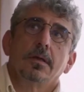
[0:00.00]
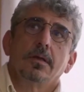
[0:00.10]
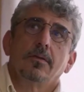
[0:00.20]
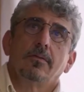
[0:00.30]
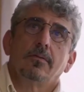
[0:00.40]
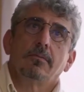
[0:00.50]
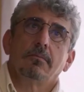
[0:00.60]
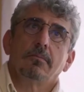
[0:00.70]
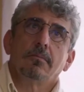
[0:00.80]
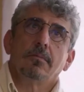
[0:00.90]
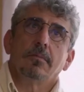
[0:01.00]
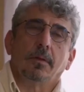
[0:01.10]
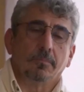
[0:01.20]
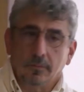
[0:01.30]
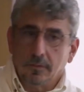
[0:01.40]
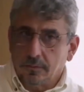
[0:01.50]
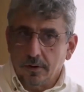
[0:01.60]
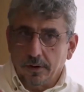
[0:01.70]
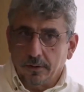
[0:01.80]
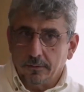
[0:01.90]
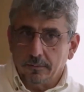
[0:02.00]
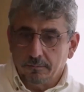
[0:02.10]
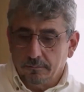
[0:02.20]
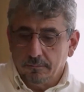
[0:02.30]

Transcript: Is, I'm just curious,